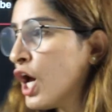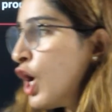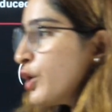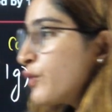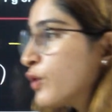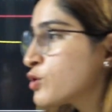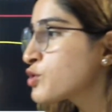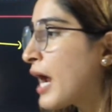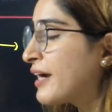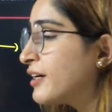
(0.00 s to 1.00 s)
You can also
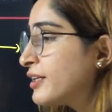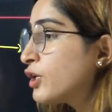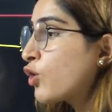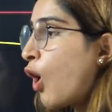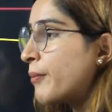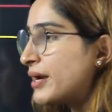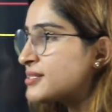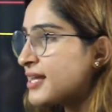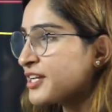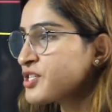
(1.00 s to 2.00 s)
write it in the comment
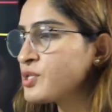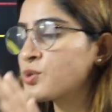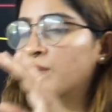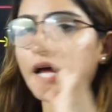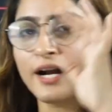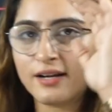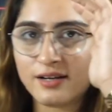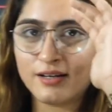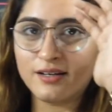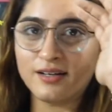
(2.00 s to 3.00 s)
section so
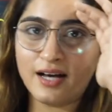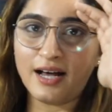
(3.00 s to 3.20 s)
that